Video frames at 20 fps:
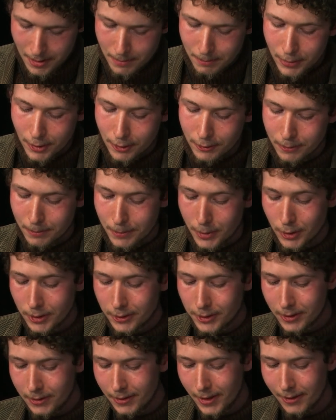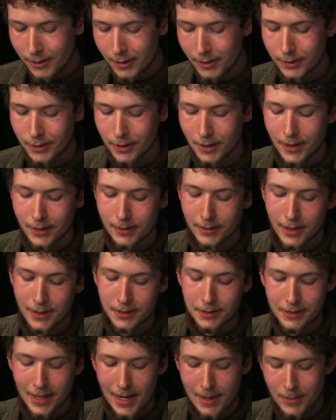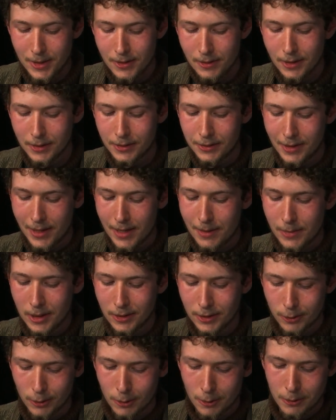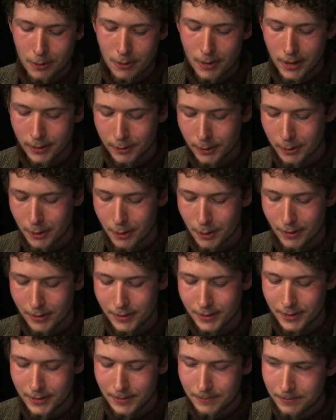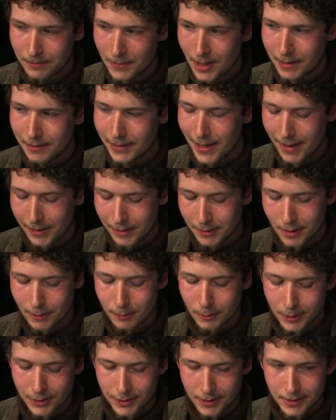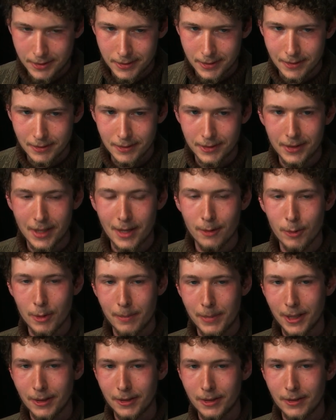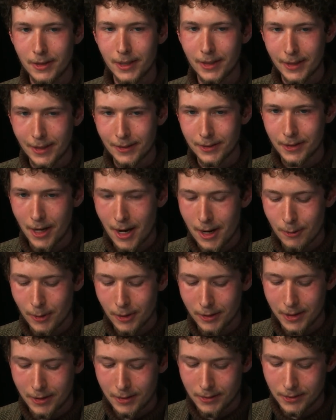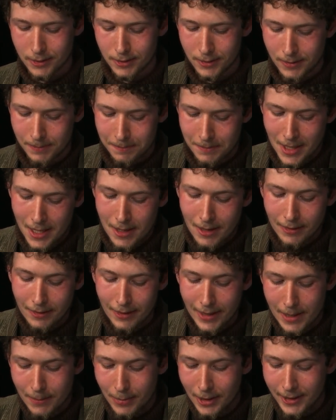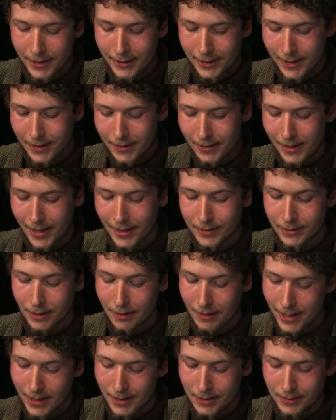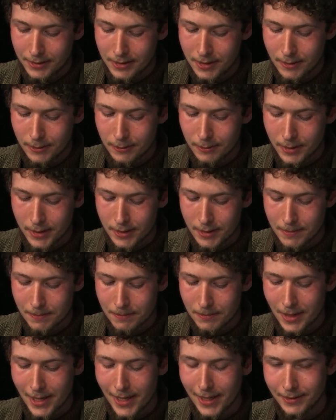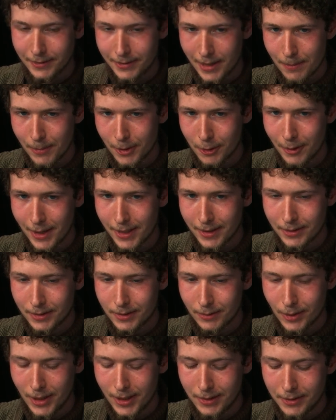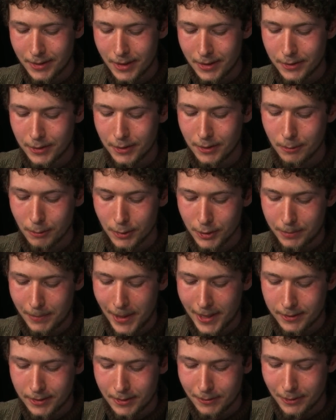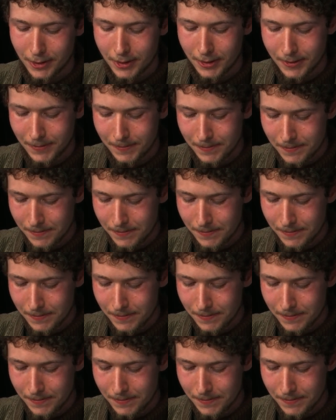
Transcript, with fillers: Both Bookchin and Öcalan examine the same historical undercurrent, that of resistance and rebellion against hierarchies, labeling it as the legacy of freedom and democratic civilization, respectively.